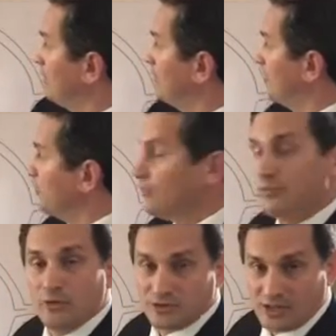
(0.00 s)
The
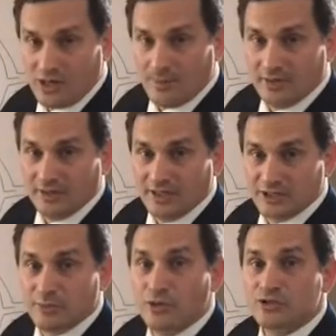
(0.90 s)
third most common
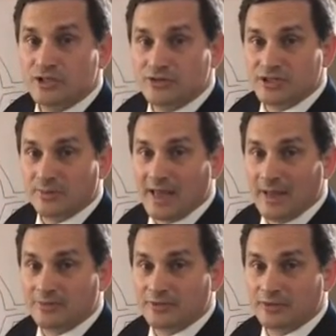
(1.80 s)
is posterior
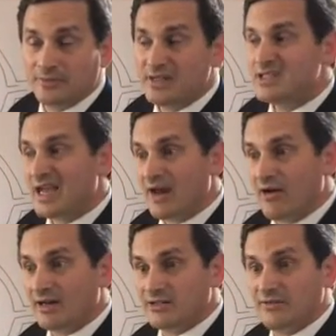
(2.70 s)
subcapsular. This
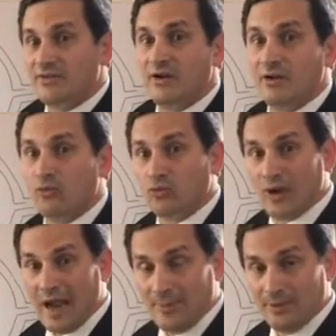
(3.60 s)
cataract is a very
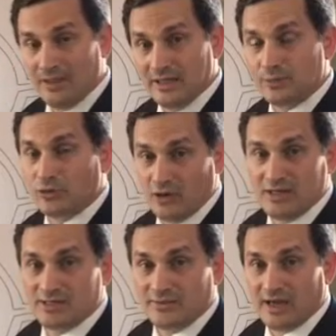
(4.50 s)
rapidly
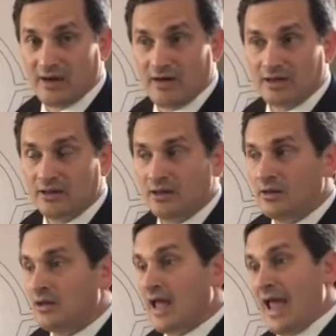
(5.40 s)
progressive cataract.
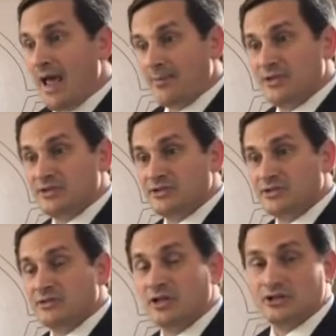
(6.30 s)

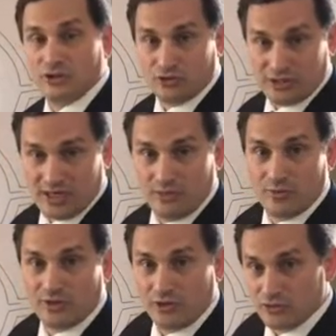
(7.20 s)
Happens associated
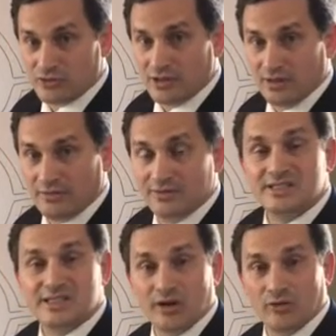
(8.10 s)
with the use of
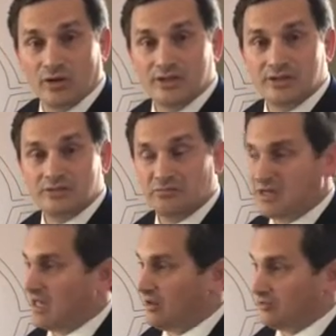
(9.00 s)
steroids,
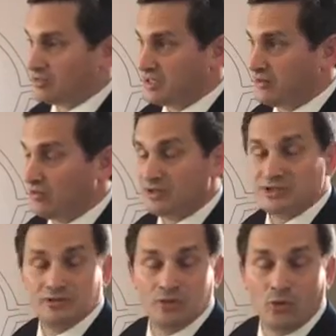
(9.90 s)
inhaled
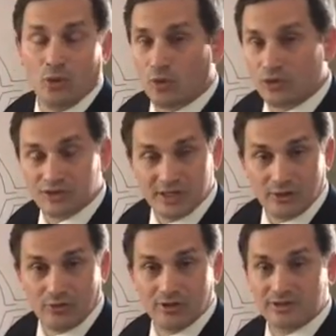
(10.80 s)
steroids, oral
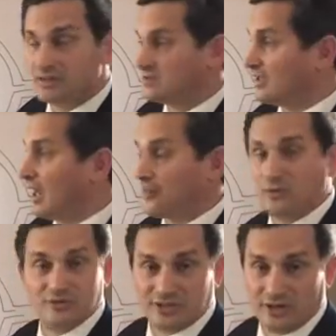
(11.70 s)
steroids,
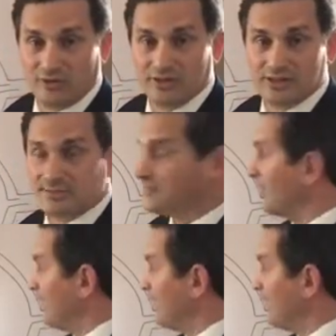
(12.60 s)
topical steroids.